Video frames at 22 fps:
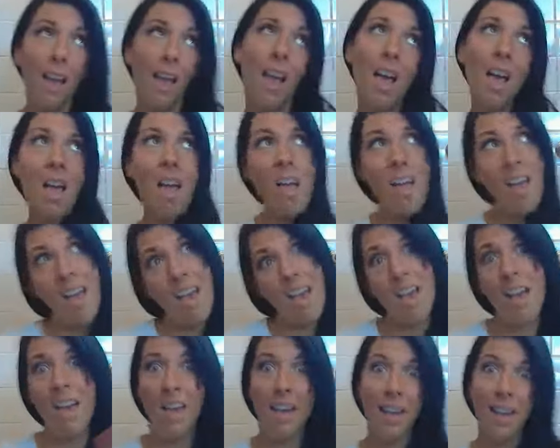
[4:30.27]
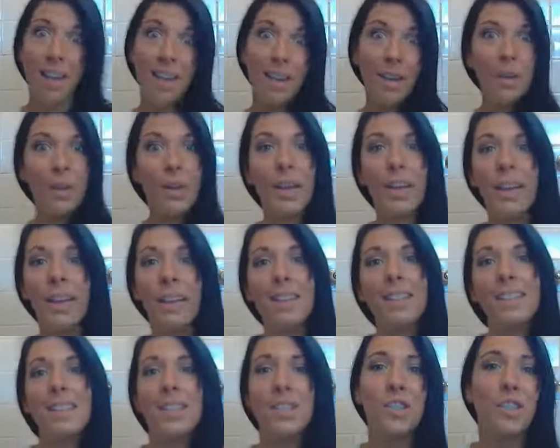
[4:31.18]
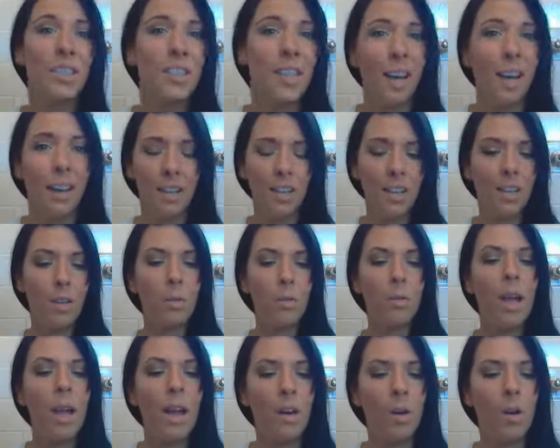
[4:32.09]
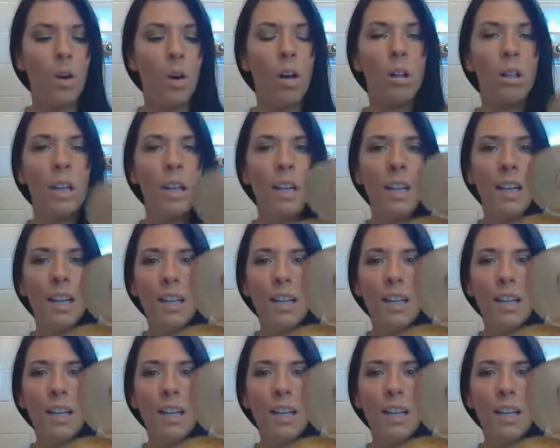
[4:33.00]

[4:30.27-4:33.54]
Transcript: Hey, hey, okay, it's just not cute at all.